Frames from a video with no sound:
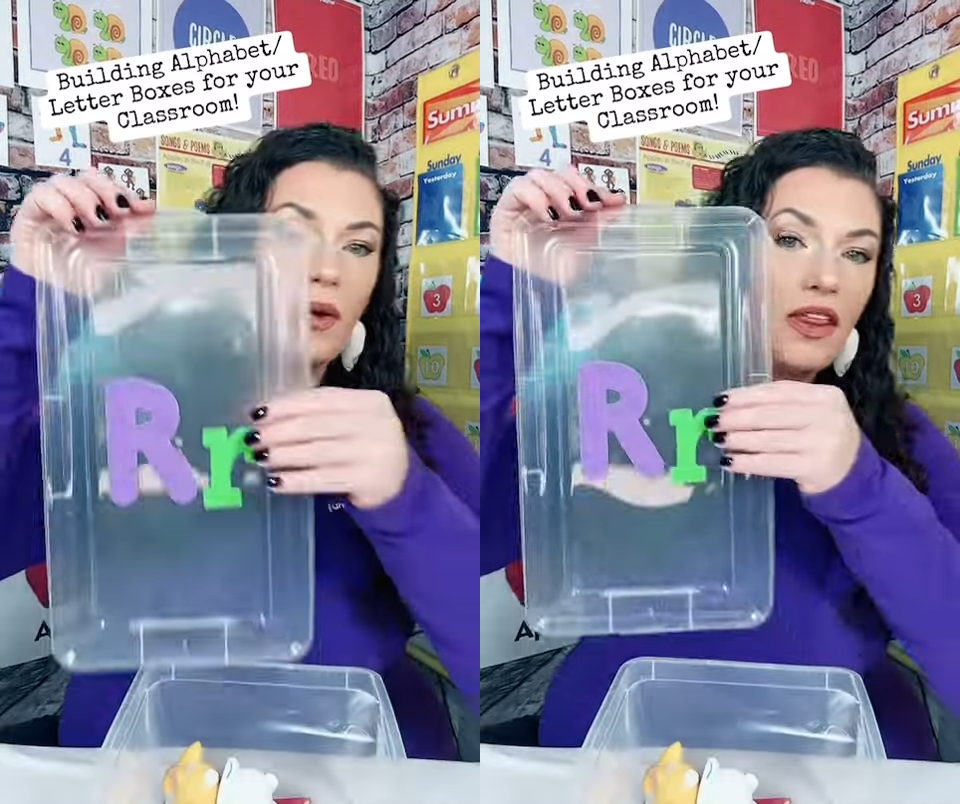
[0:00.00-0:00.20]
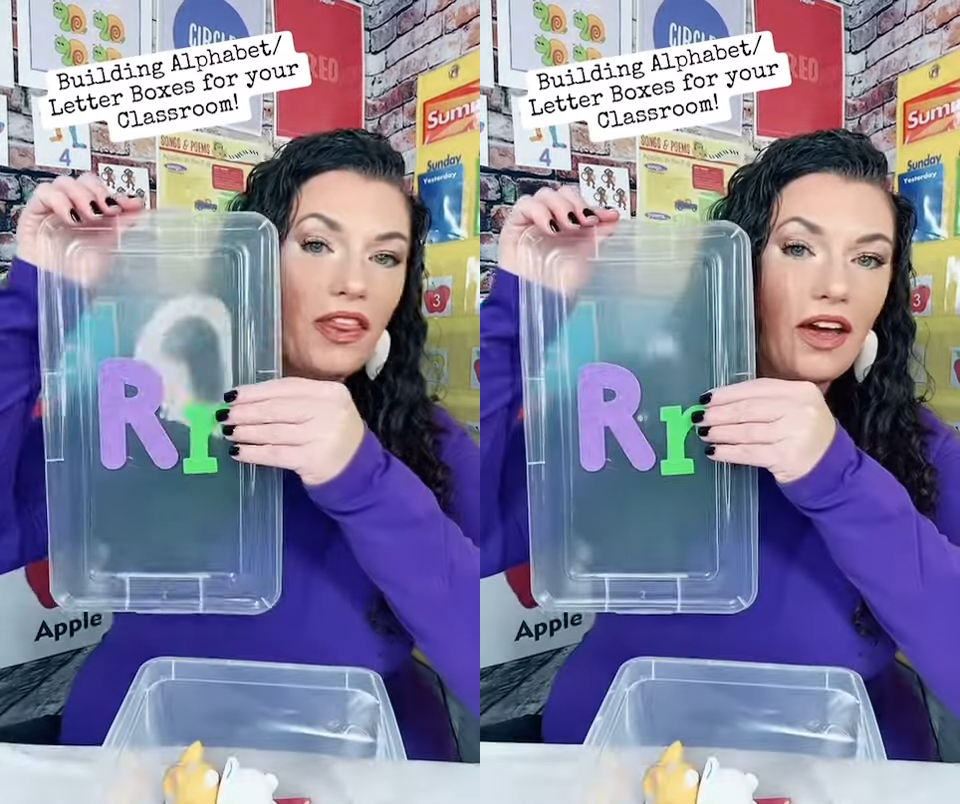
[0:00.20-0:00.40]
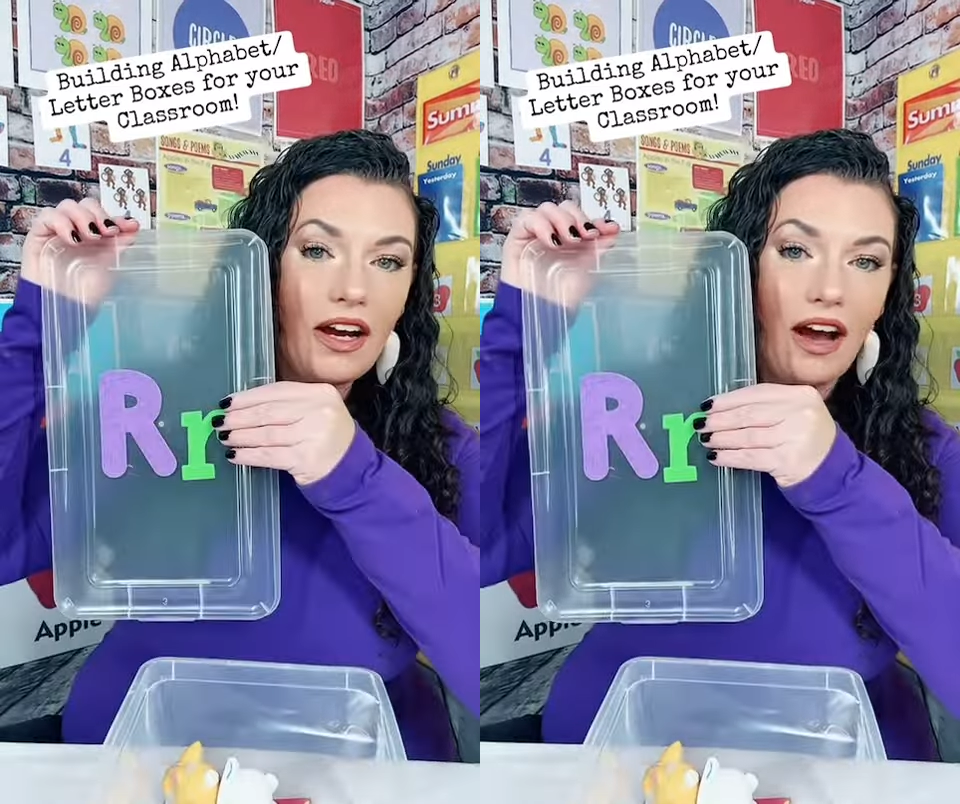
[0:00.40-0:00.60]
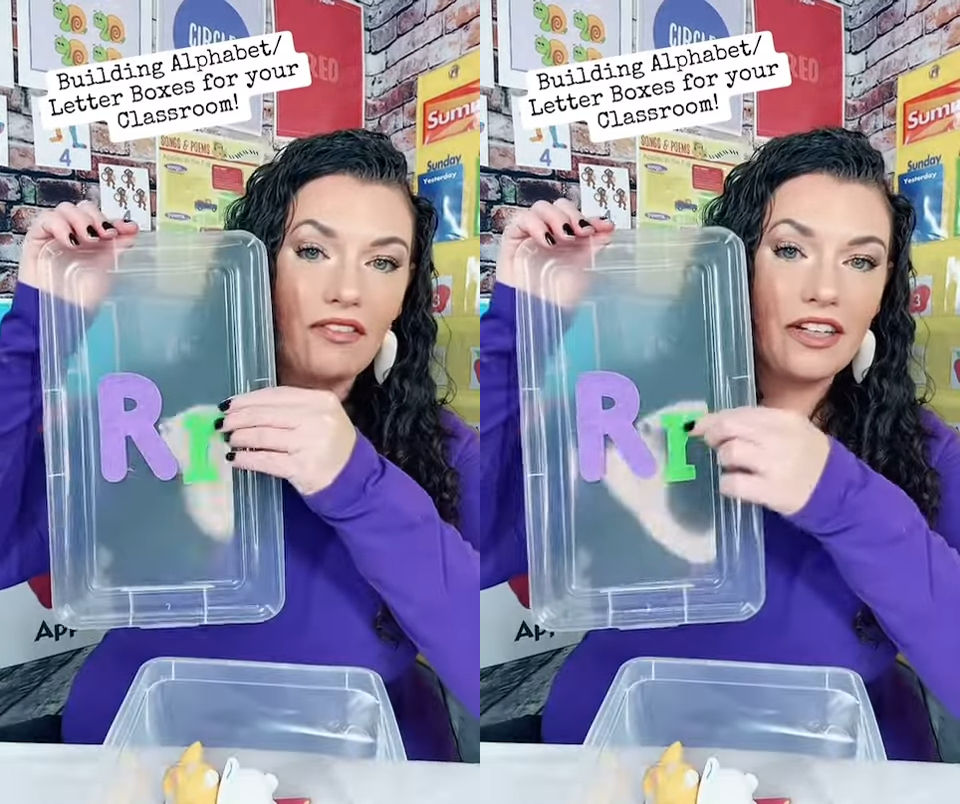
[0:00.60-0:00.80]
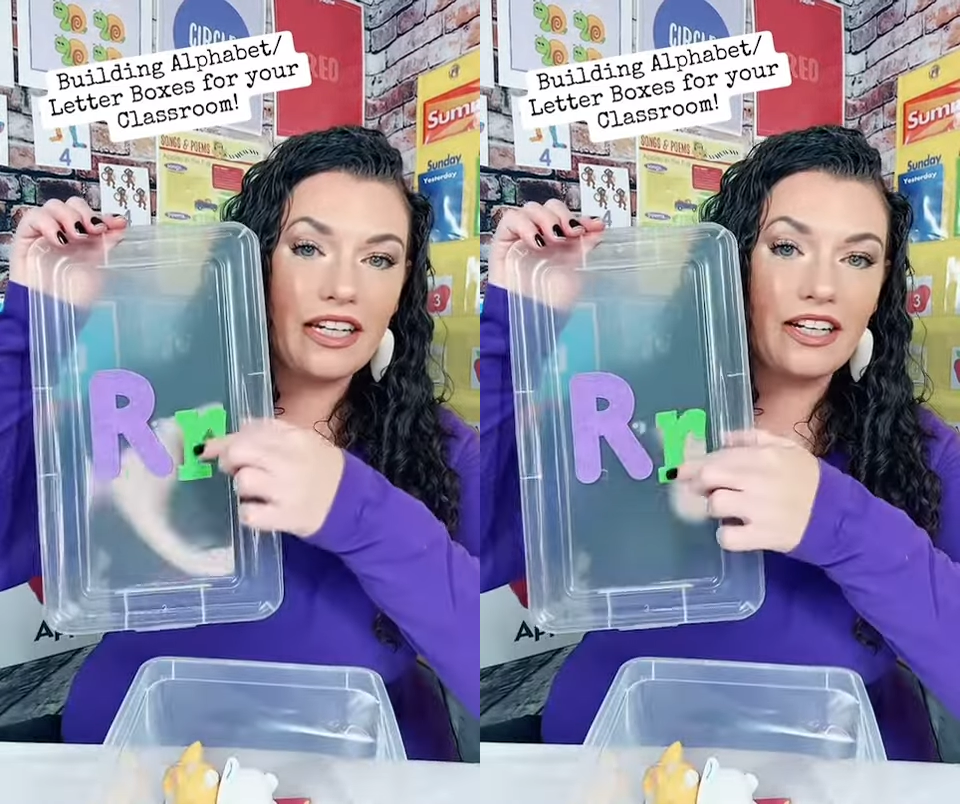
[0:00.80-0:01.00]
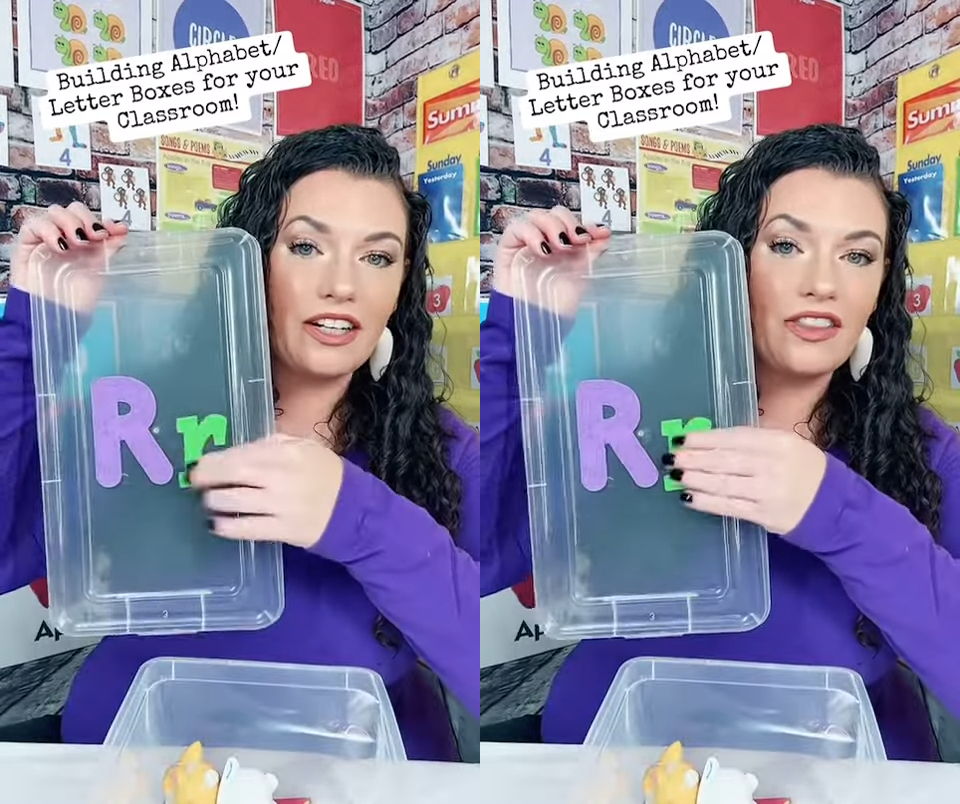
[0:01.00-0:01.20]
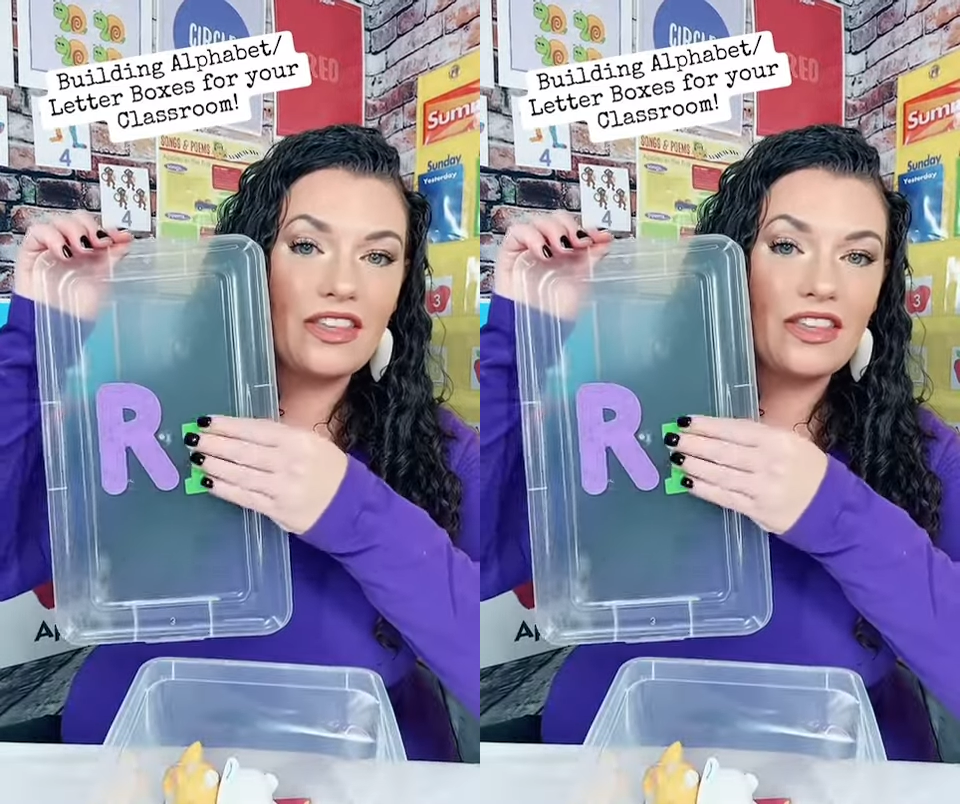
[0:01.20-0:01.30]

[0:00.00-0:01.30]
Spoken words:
with a cover here.